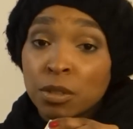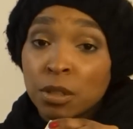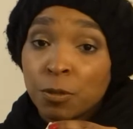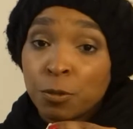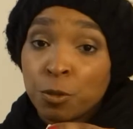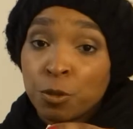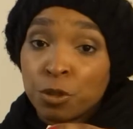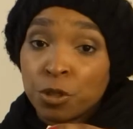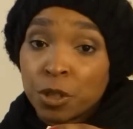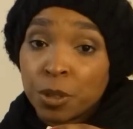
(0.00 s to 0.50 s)

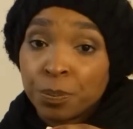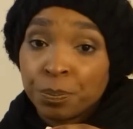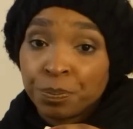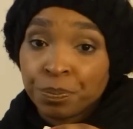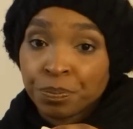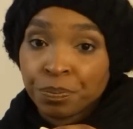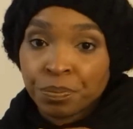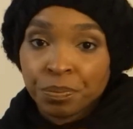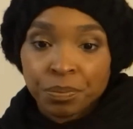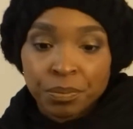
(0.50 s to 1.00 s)
Sephora,
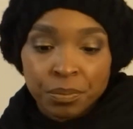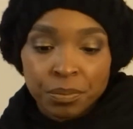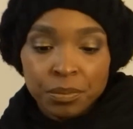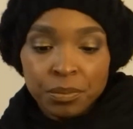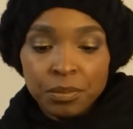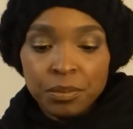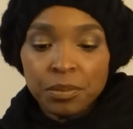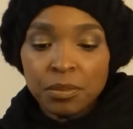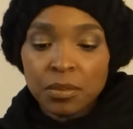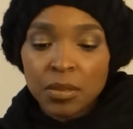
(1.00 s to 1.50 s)

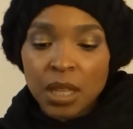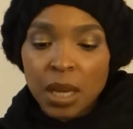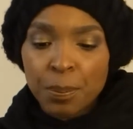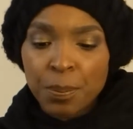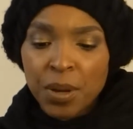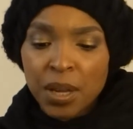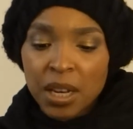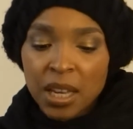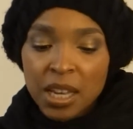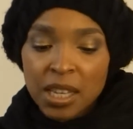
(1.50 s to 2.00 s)

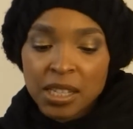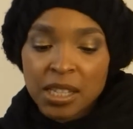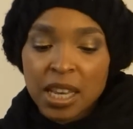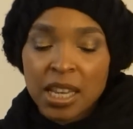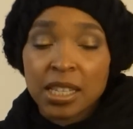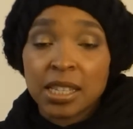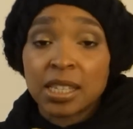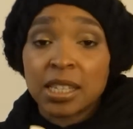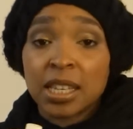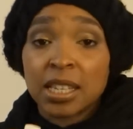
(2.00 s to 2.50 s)
but it's
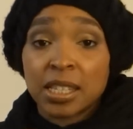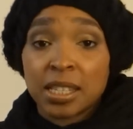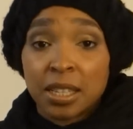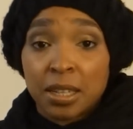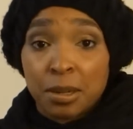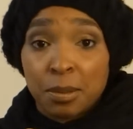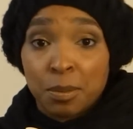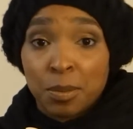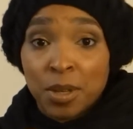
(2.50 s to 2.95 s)
a system.